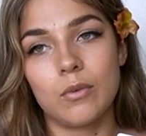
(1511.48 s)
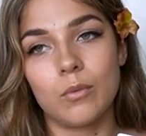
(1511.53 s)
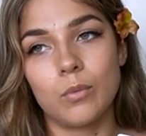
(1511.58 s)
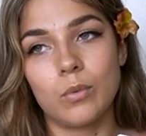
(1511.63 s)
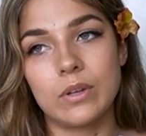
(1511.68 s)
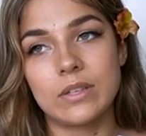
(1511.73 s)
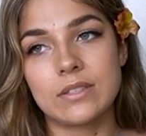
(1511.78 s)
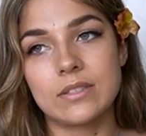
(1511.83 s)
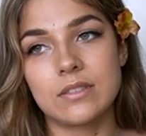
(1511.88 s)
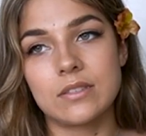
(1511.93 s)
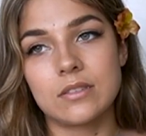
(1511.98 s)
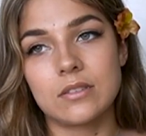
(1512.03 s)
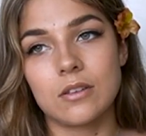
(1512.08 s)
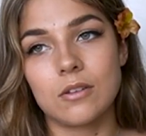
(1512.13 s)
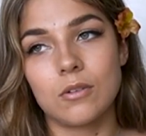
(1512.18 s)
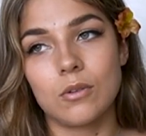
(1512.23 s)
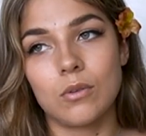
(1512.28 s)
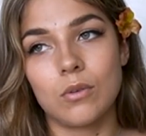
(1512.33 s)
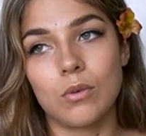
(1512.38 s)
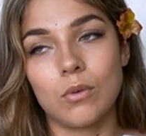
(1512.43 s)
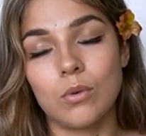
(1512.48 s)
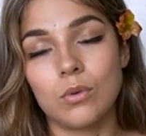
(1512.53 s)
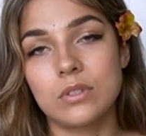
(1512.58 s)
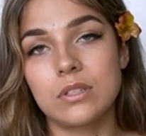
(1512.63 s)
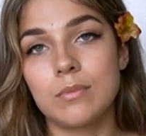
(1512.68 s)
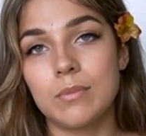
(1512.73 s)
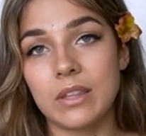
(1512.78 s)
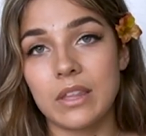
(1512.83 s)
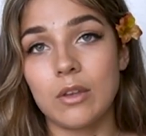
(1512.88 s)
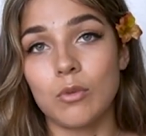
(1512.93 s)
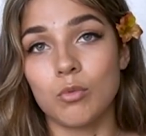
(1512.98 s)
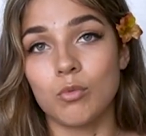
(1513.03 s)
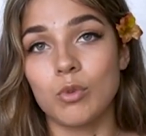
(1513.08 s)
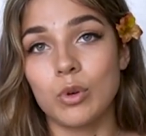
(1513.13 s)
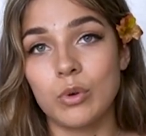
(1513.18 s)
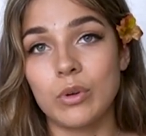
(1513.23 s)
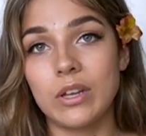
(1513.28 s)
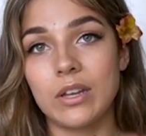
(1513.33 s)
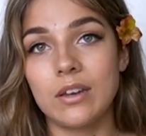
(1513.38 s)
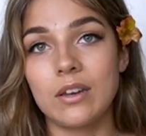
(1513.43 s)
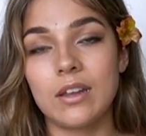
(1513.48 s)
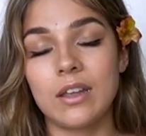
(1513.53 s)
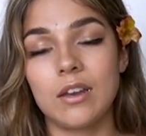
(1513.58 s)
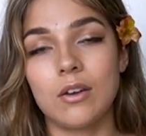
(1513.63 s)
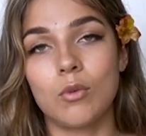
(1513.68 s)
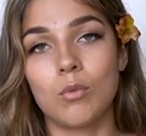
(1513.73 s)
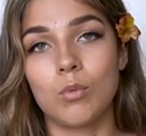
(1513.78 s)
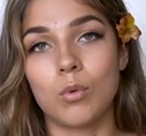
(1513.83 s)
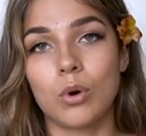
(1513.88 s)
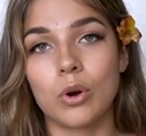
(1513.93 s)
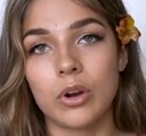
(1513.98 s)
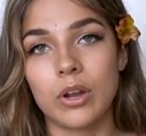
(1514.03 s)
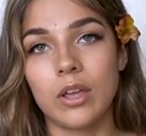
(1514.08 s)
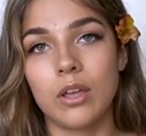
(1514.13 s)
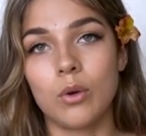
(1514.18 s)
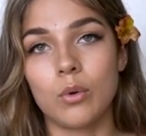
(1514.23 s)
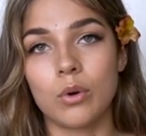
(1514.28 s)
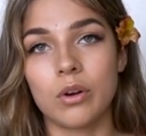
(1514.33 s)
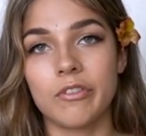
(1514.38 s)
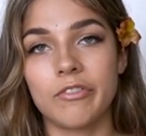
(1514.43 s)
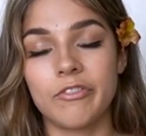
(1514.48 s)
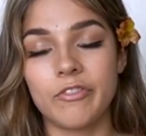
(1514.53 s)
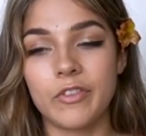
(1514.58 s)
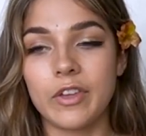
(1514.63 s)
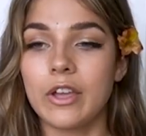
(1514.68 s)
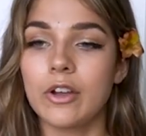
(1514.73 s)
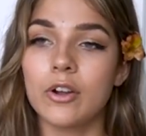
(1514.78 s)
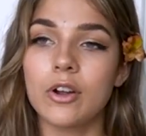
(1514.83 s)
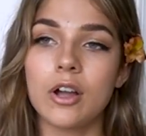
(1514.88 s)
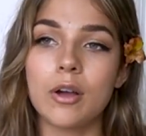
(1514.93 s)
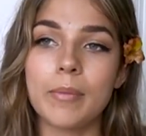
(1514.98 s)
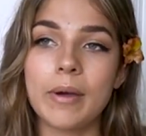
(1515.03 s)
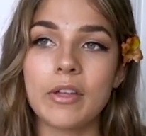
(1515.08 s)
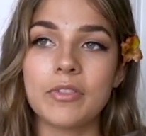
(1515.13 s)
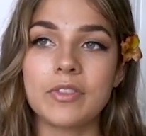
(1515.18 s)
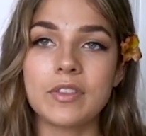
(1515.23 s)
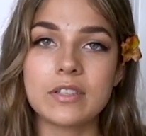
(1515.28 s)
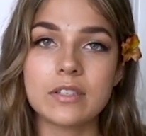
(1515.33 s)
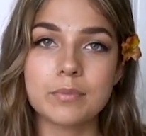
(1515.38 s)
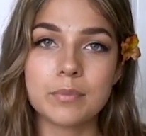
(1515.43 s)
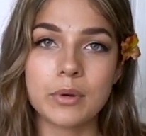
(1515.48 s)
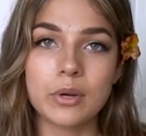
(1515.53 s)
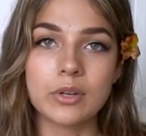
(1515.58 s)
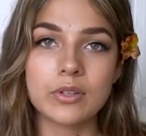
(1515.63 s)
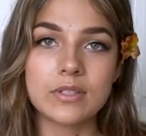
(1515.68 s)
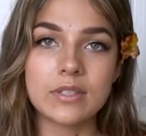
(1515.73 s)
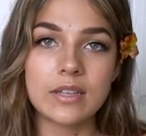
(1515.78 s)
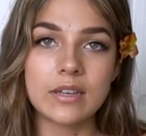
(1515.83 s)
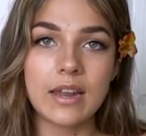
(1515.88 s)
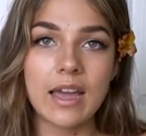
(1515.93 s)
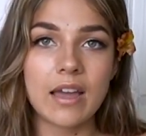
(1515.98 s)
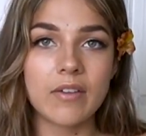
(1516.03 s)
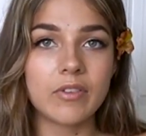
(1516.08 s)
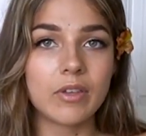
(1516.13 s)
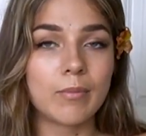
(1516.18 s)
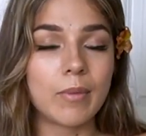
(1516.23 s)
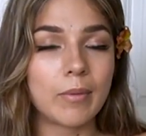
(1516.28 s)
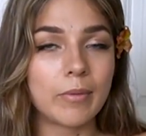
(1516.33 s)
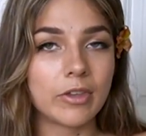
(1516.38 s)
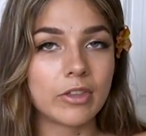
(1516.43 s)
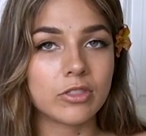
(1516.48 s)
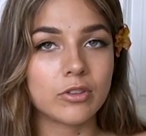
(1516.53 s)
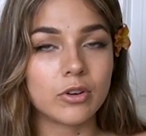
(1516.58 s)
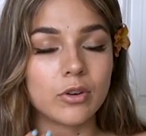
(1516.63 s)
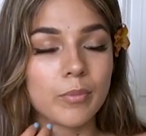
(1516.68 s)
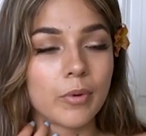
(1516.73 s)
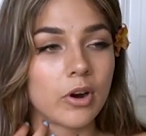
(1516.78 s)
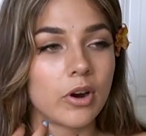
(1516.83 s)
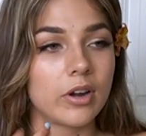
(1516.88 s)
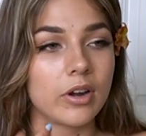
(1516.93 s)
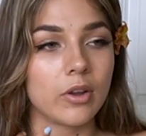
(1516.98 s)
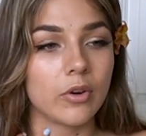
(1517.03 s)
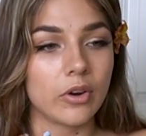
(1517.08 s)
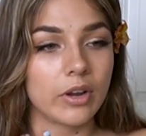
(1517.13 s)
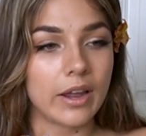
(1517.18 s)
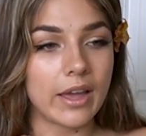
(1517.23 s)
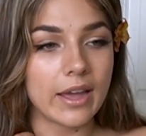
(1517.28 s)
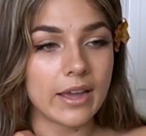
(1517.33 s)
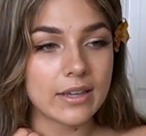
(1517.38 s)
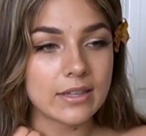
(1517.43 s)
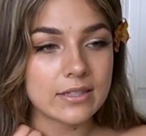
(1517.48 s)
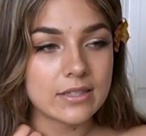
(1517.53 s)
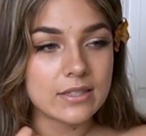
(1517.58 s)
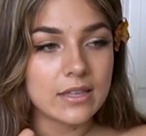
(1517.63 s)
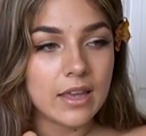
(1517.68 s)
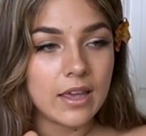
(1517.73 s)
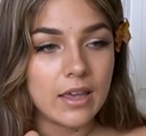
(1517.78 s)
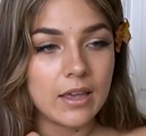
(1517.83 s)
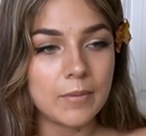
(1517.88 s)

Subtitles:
was ultimately rooted in a worry or a fear about this person having maybe a third party or an ex,